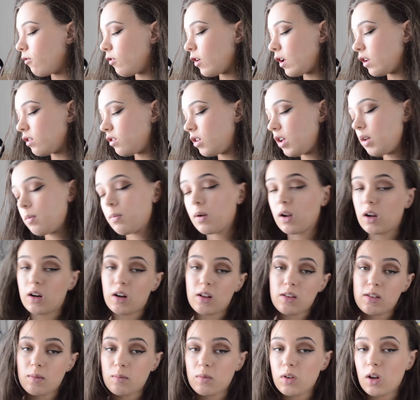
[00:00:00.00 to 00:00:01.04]
felt tip liner
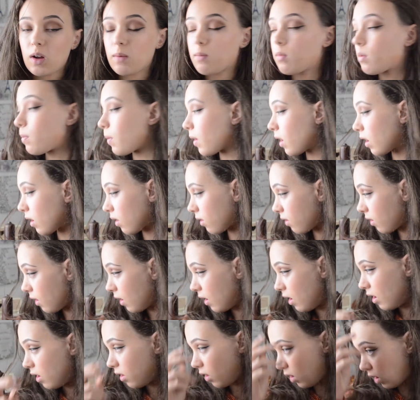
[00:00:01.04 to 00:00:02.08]
sometimes because
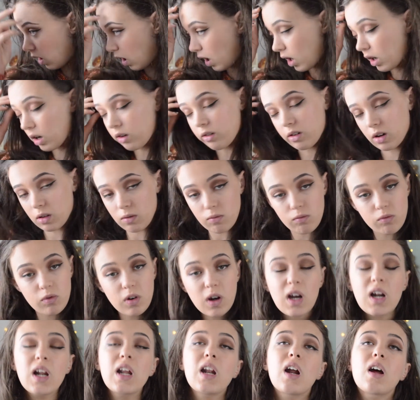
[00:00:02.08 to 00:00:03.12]
the colour is
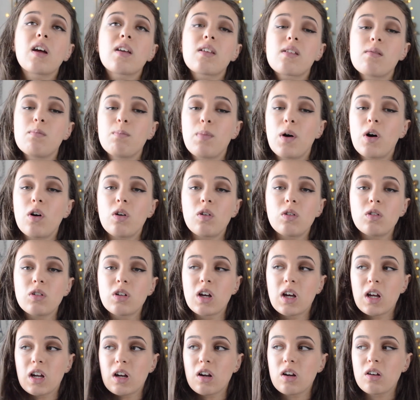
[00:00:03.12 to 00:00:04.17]
really nice and bold,
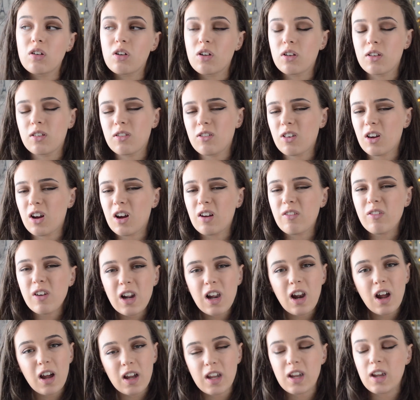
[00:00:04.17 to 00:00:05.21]
and I really
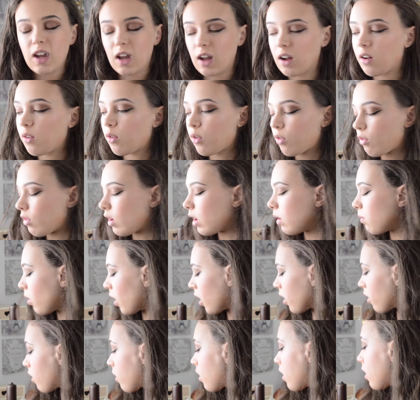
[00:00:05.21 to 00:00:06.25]
like it. I was really
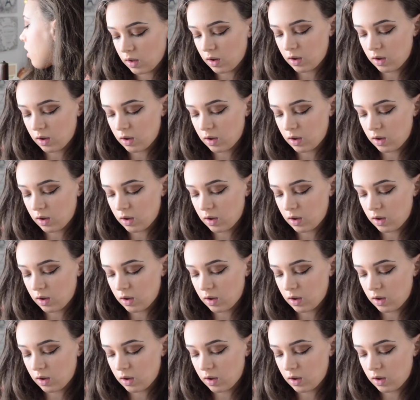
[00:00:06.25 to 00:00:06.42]
impressed with it.